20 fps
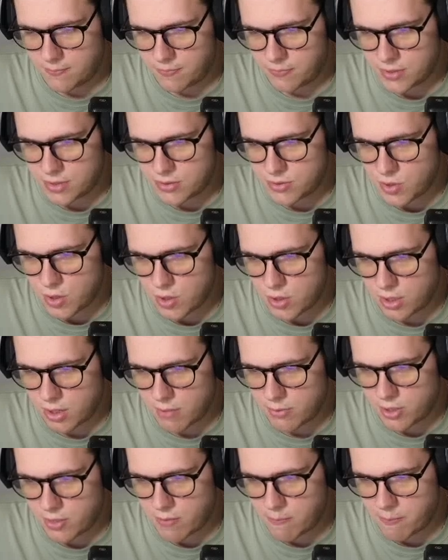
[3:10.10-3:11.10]
Dart
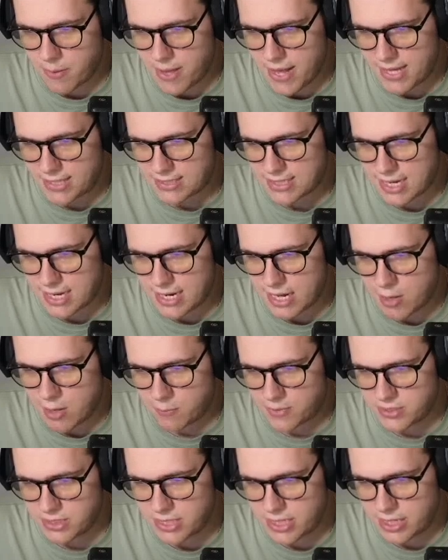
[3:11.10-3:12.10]
Goblin on the backside
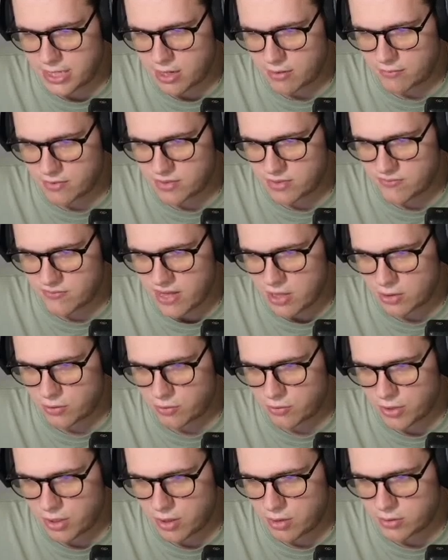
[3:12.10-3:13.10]
helping take care of this
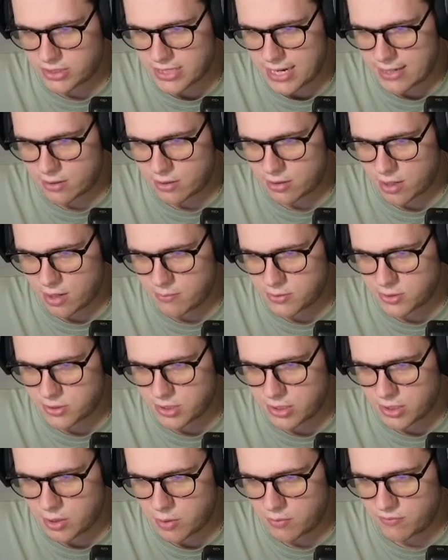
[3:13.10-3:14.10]
Valkyrie. Our Dagger Goblin's going
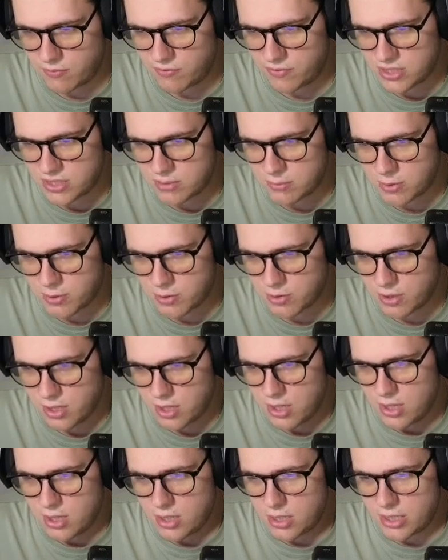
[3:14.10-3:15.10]
to go invisible.
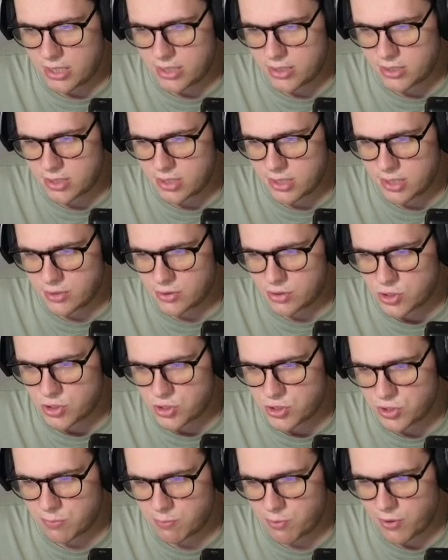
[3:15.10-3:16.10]
He is going to get the
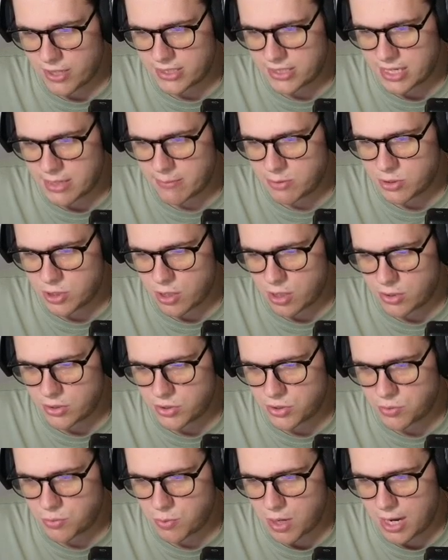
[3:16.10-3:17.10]
shield break damage
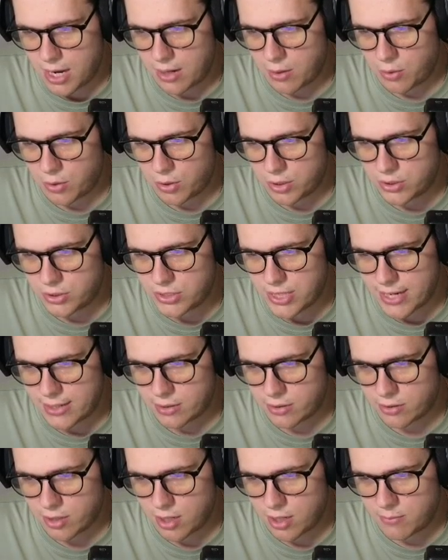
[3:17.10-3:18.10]
onto our Dagger
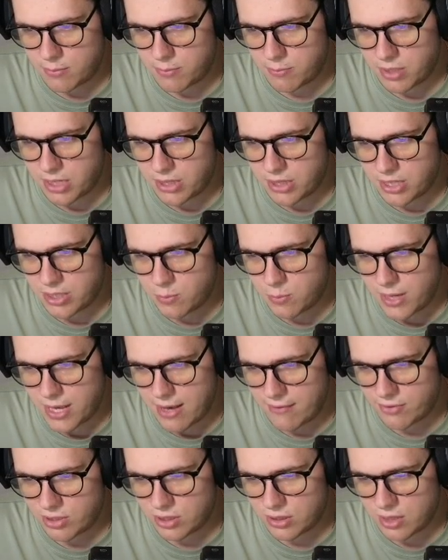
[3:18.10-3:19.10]
Goblin, but I think we
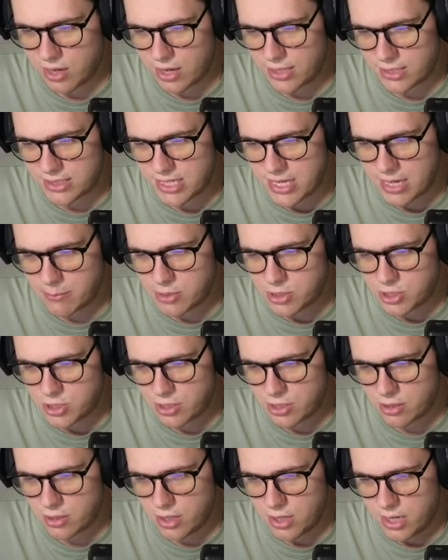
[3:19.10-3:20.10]
have a lot of damage
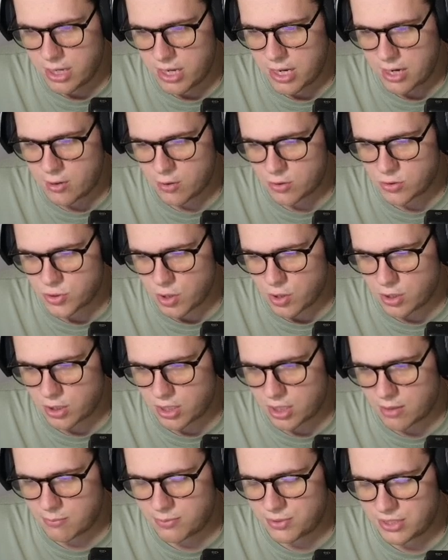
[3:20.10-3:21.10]
here, and our Dark
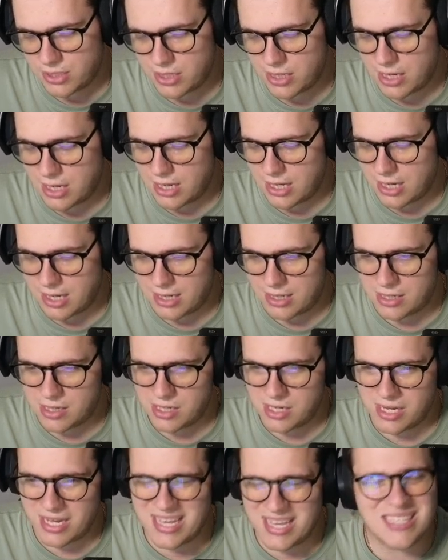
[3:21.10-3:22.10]
Goblin
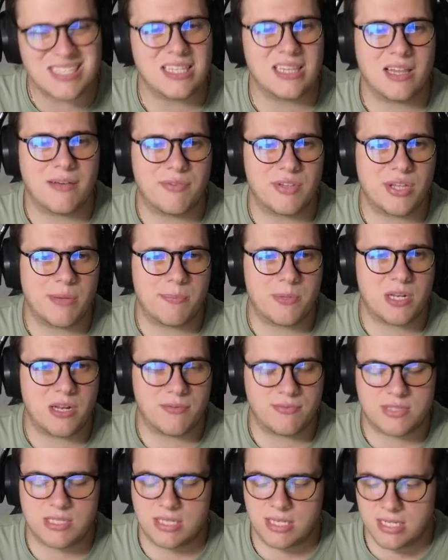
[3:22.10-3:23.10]
isn't leveled up
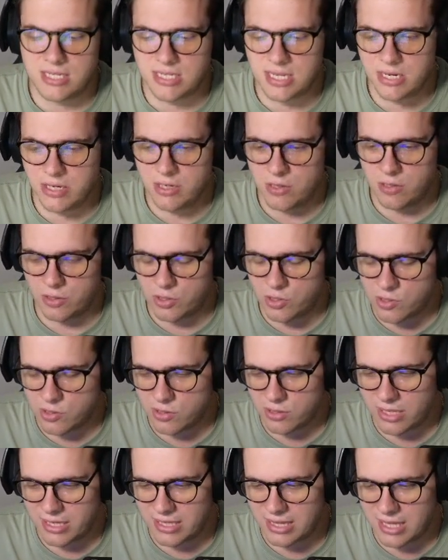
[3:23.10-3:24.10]
enough to continue to cook
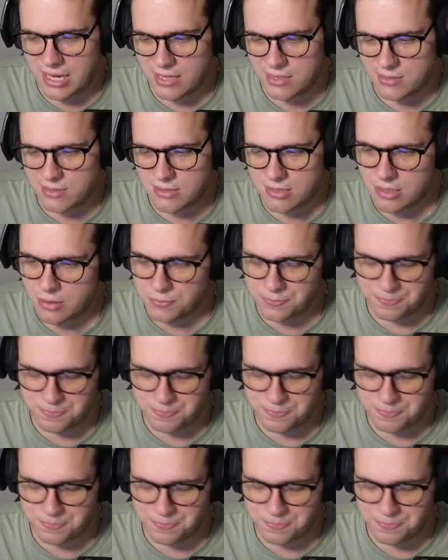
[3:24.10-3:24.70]
like that, so